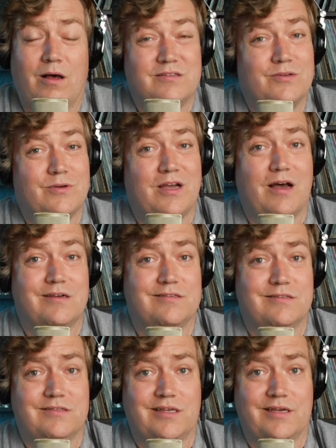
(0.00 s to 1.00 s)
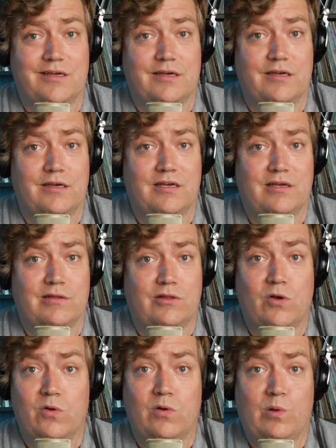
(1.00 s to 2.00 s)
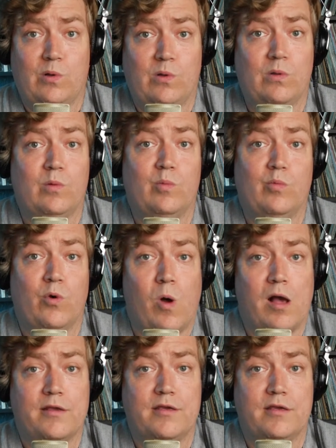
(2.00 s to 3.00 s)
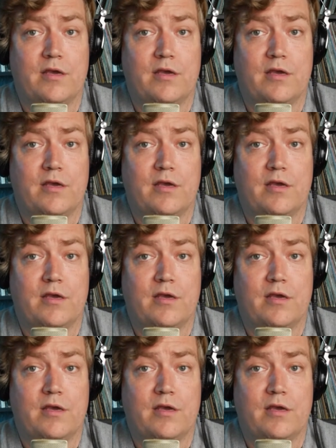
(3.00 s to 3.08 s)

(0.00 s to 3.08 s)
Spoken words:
Also, Koss is like a local Milwaukee